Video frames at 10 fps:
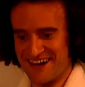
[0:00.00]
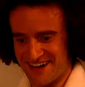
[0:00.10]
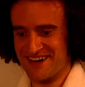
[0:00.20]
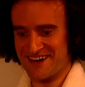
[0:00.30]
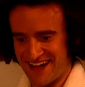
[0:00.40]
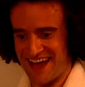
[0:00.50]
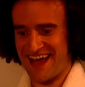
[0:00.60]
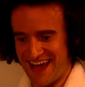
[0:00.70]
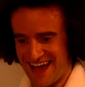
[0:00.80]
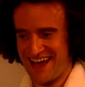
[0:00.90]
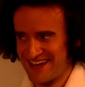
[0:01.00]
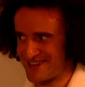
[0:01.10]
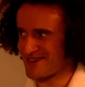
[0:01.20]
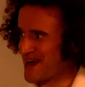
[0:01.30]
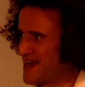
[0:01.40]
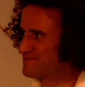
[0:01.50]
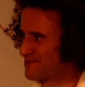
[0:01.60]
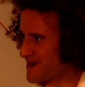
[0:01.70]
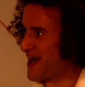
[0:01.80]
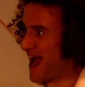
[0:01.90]
Oh, hey, hey, great
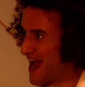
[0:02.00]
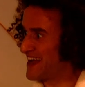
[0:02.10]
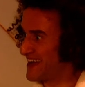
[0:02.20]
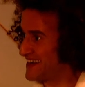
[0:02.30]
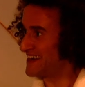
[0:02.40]
prank.